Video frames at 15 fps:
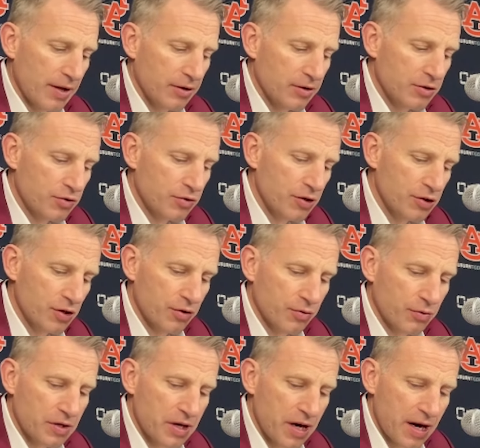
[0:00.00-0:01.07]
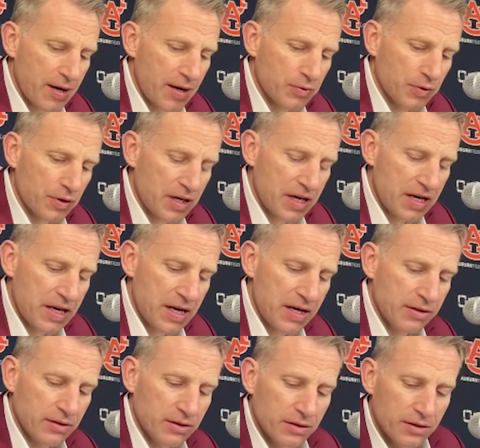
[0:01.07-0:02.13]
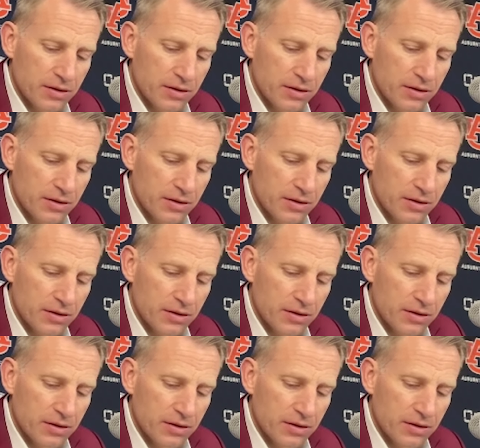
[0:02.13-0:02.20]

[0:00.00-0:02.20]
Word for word: that stretch of three games with Edey